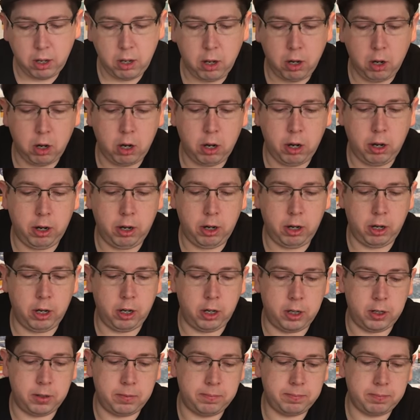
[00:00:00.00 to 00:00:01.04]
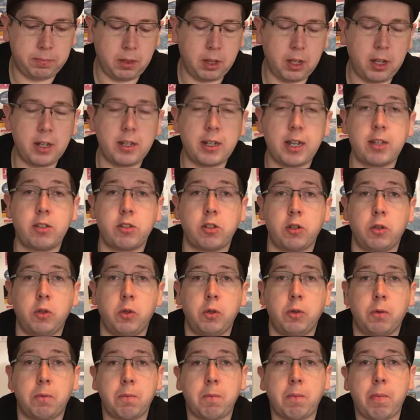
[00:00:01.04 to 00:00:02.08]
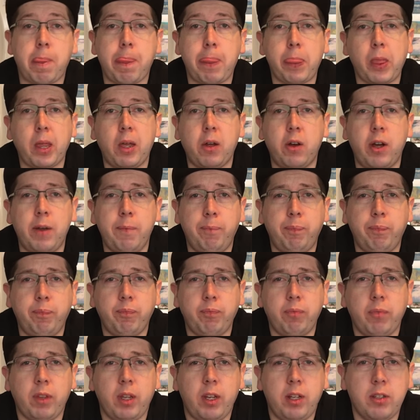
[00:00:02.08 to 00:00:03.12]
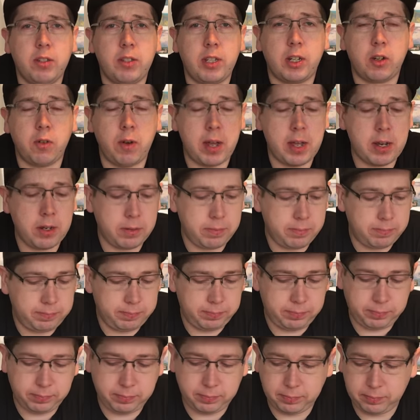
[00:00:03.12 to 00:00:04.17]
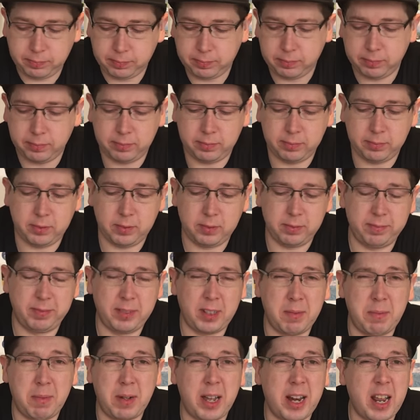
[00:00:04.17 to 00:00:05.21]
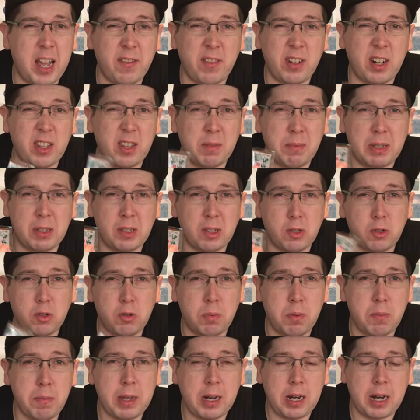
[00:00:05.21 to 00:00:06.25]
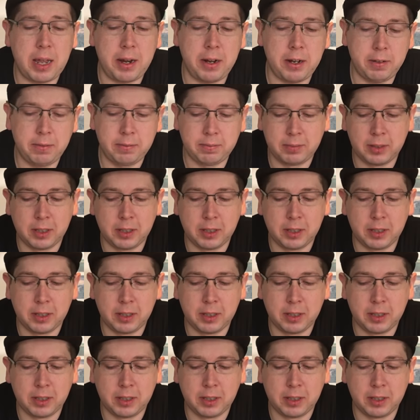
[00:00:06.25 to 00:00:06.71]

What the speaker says: Oh, tastes so good. All right, stick around. I have another miso soup a bit later.